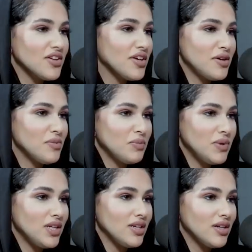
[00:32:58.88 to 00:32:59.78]
not a human
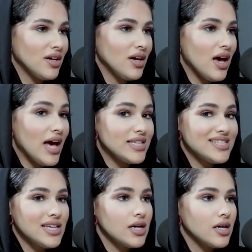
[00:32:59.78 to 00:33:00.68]
being. A
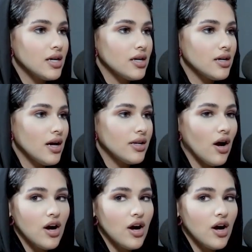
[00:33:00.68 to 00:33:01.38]
singer, an